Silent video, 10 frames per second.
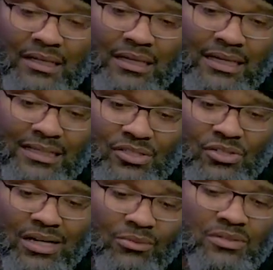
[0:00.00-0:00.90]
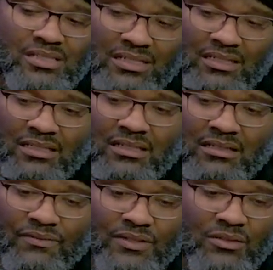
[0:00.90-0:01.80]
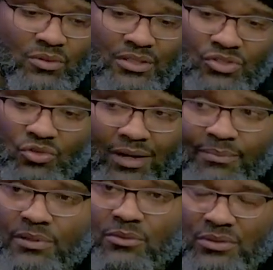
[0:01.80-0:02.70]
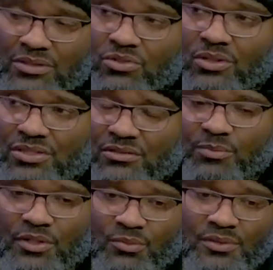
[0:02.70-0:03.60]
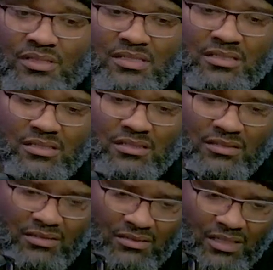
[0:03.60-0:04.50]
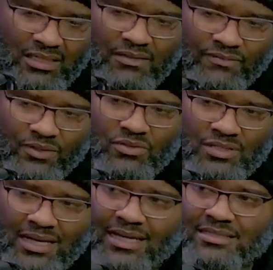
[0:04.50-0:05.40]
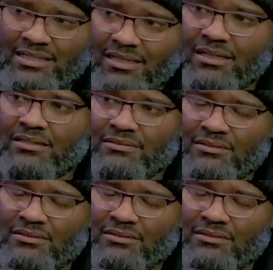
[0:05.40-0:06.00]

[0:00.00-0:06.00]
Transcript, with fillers: And so I would say if anyone is grappling with this question of purpose, to A, first ask God.